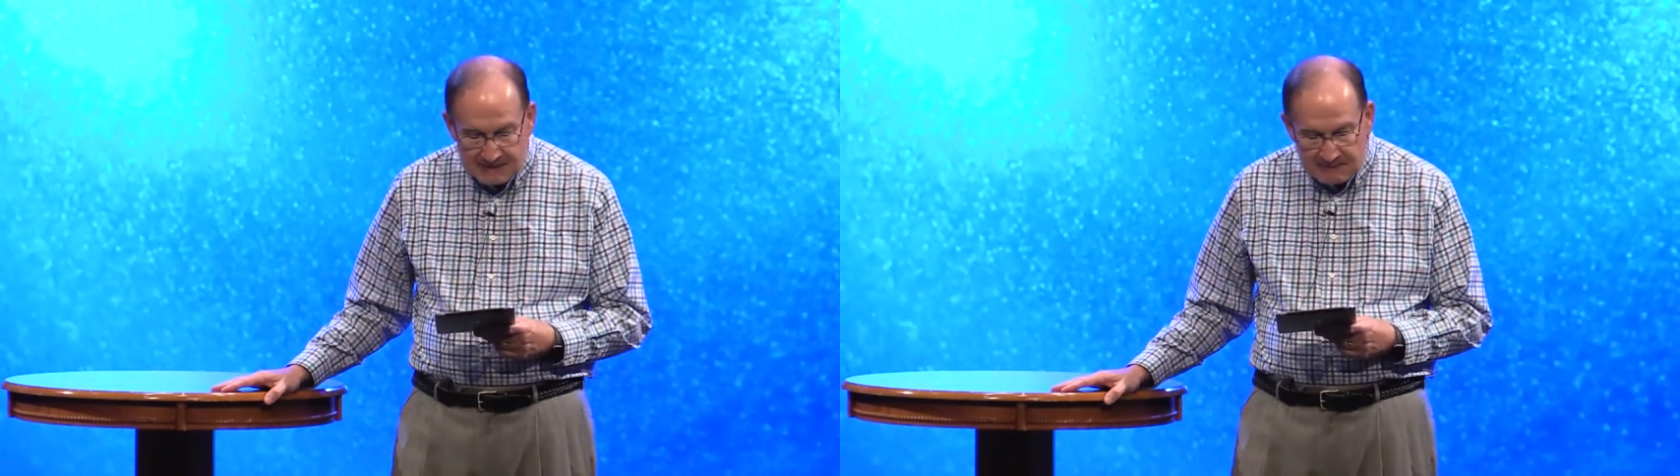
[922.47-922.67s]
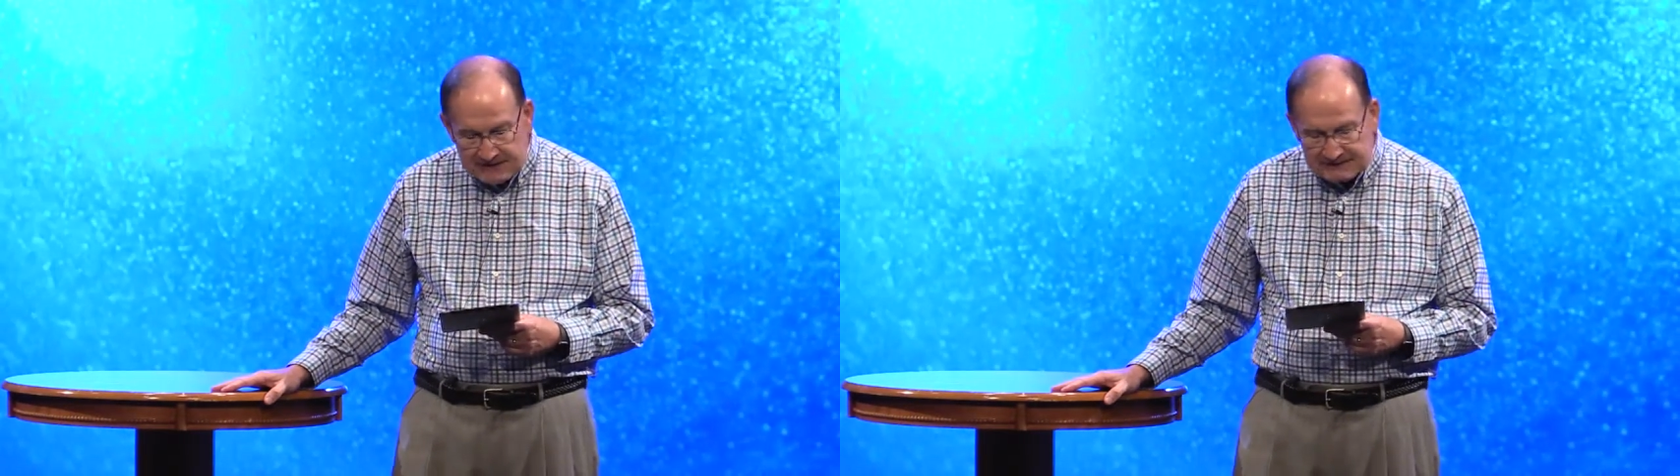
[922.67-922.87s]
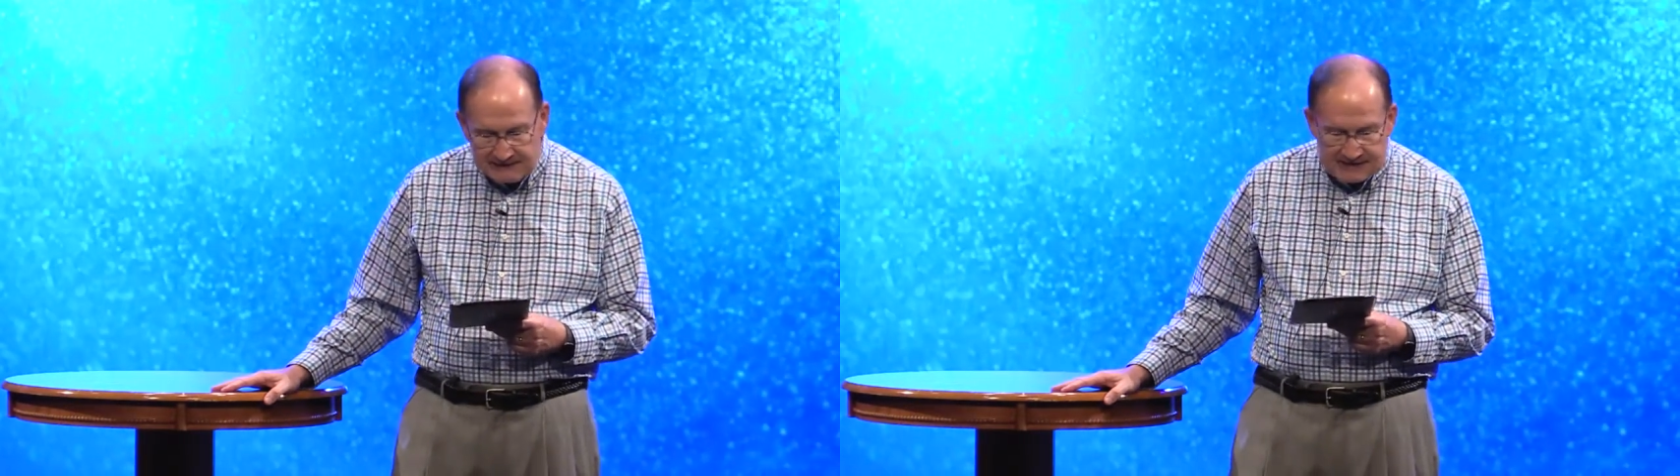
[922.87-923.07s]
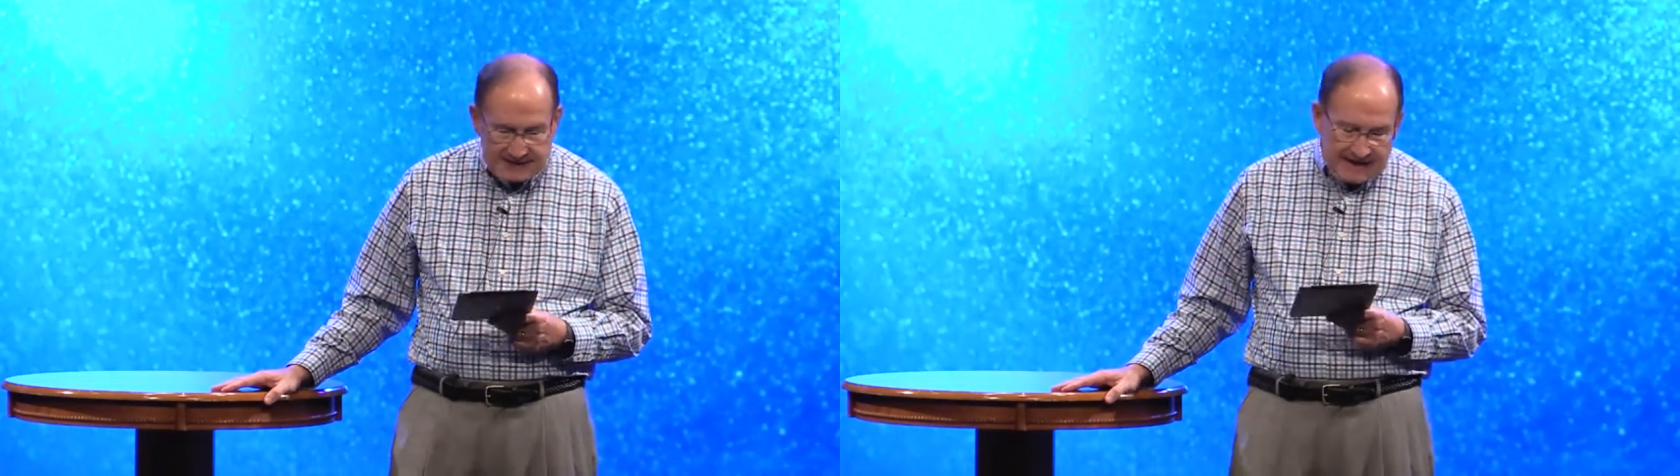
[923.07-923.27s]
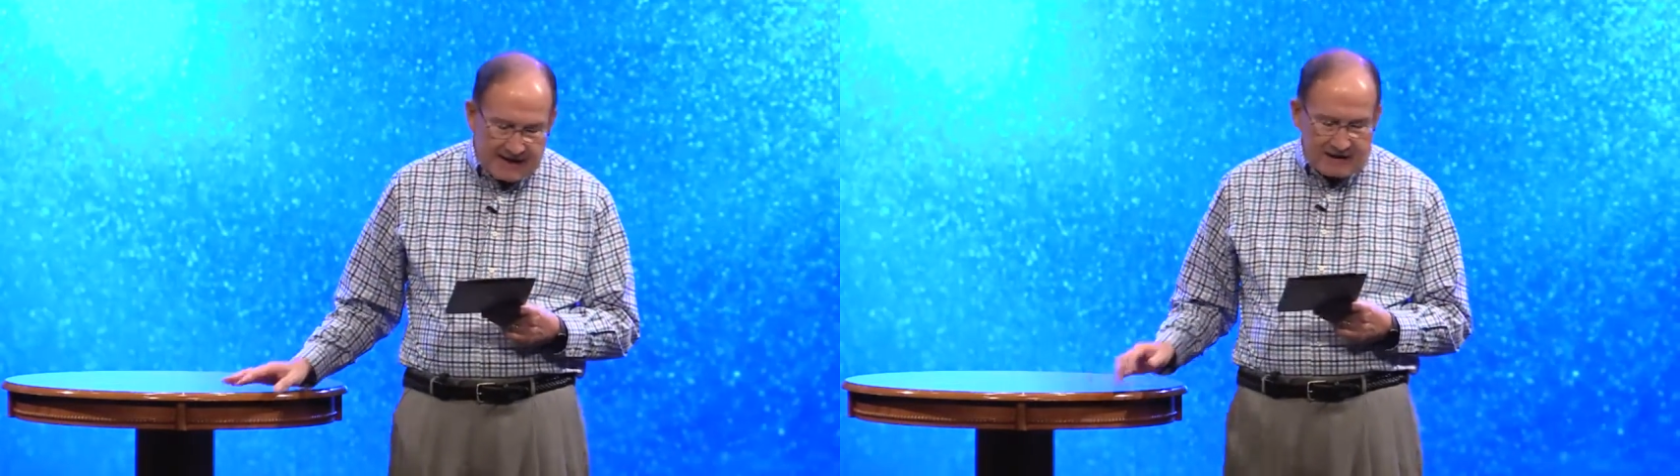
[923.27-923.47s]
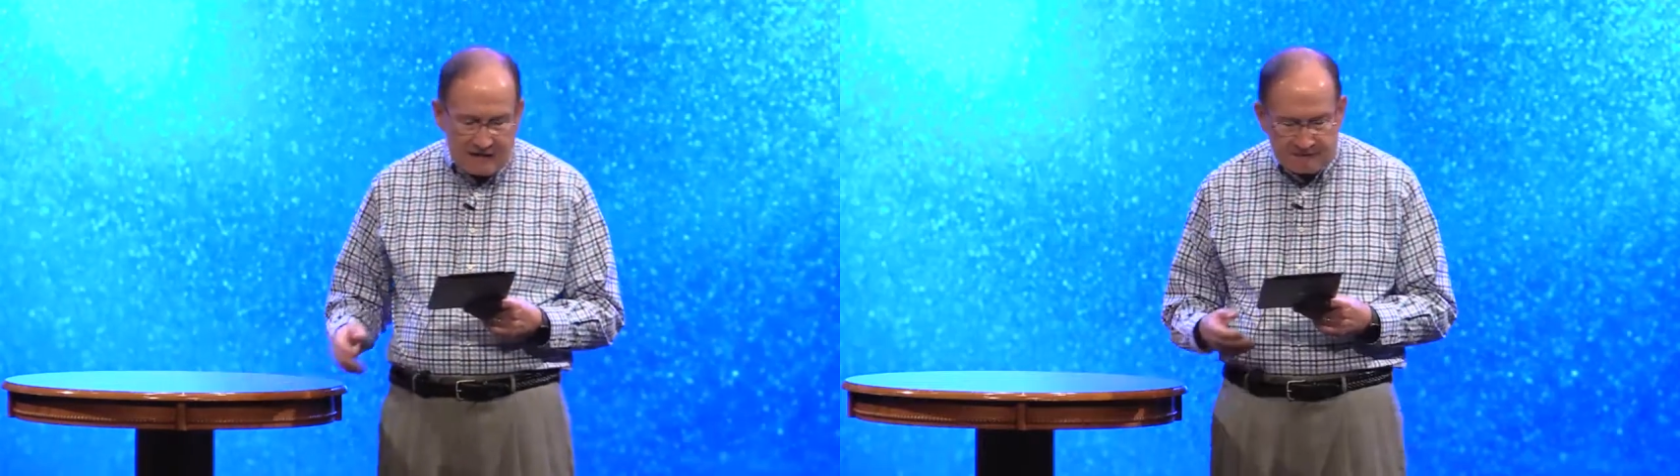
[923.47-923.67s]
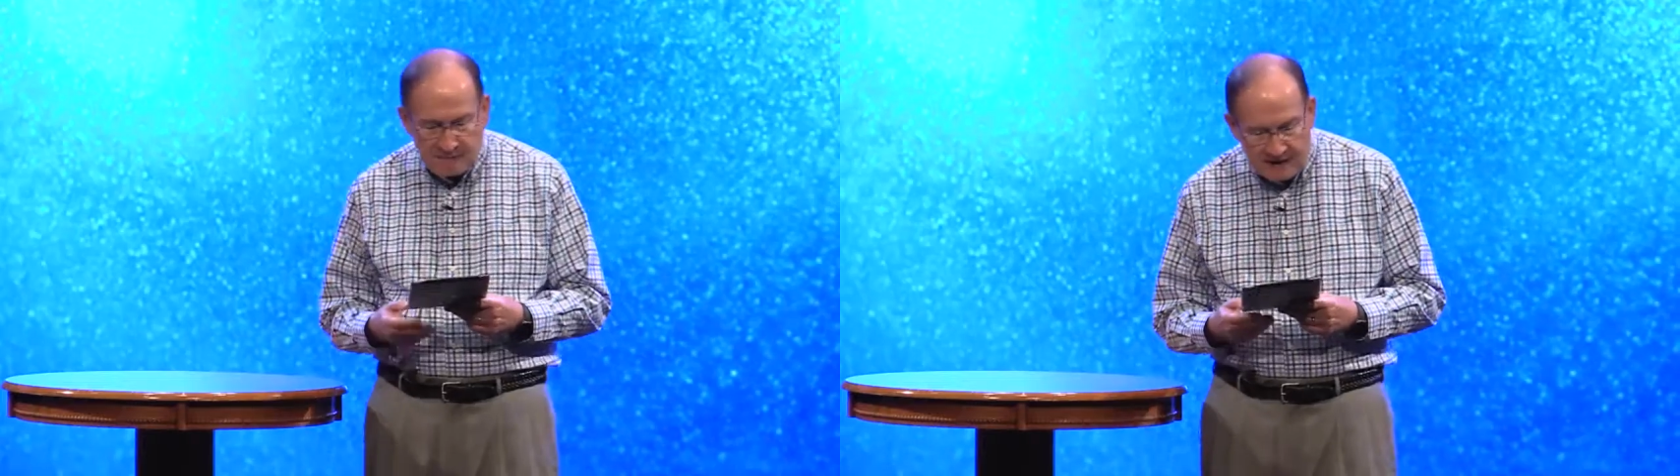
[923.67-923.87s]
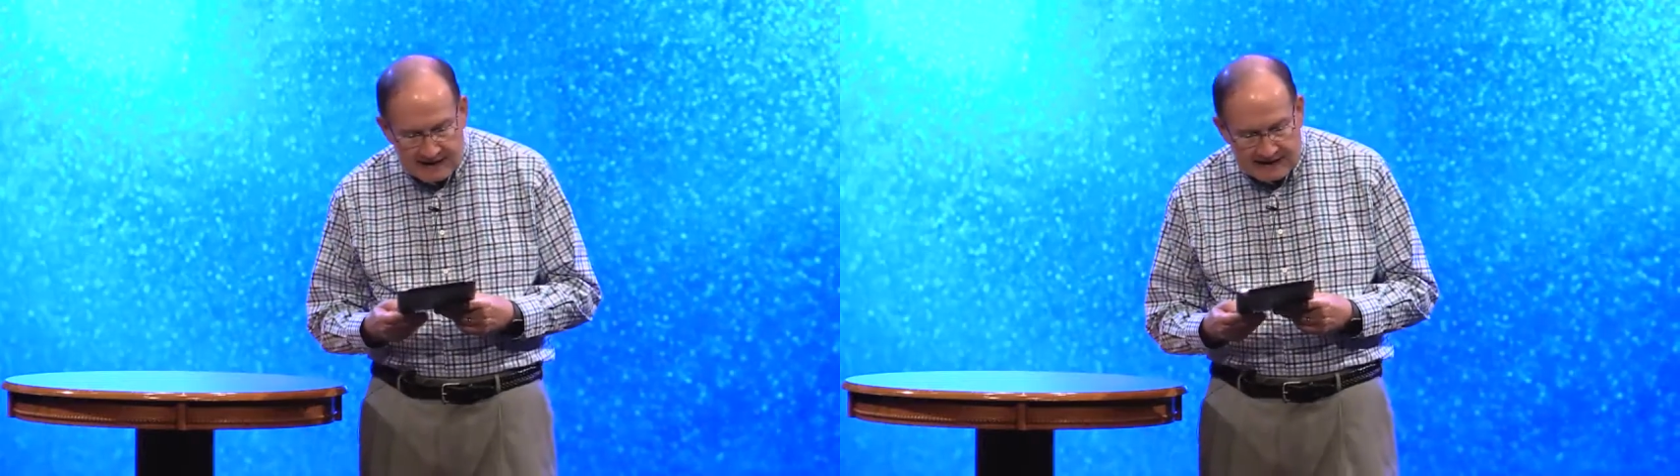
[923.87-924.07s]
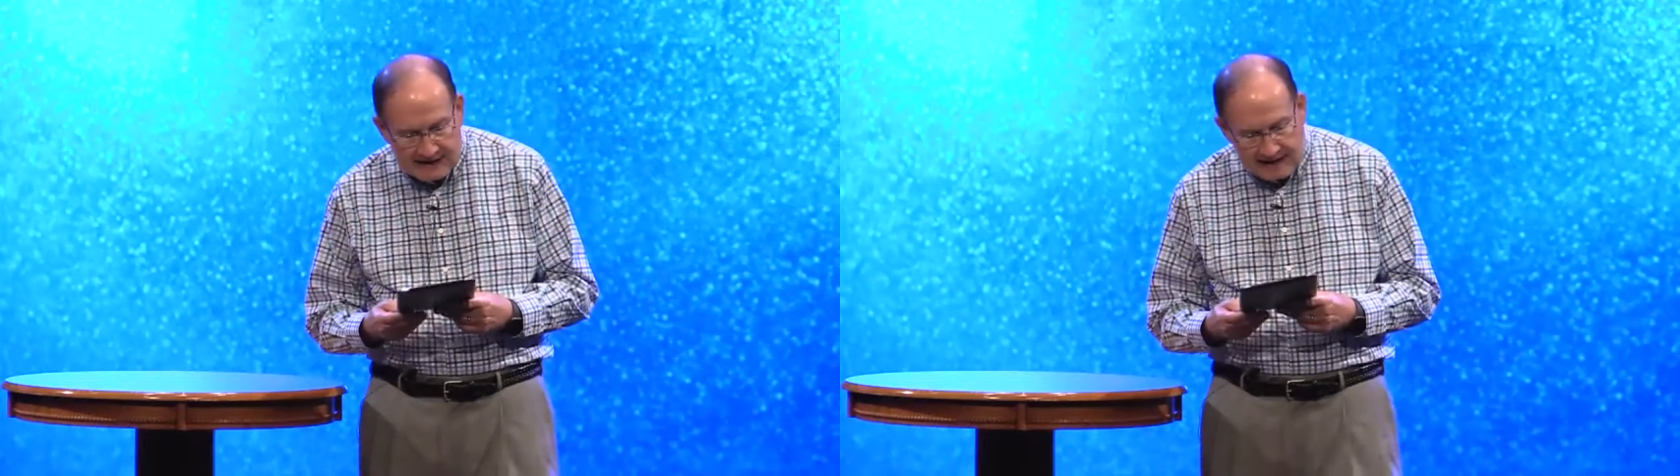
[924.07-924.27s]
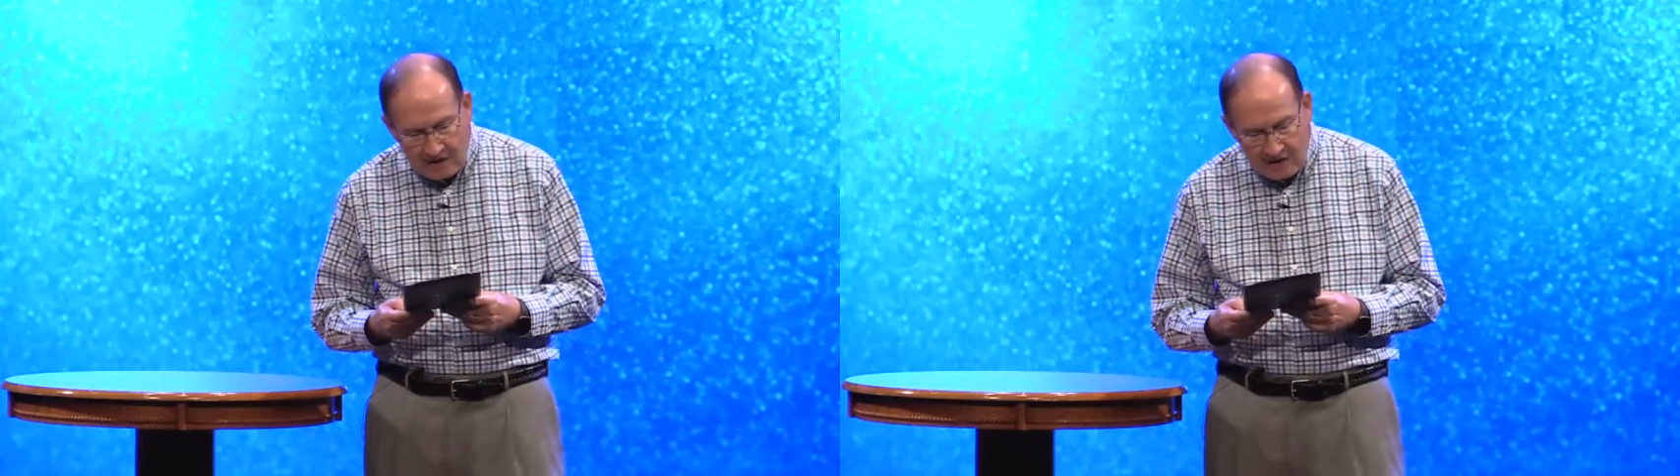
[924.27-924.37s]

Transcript: Bean said that he had enough money and had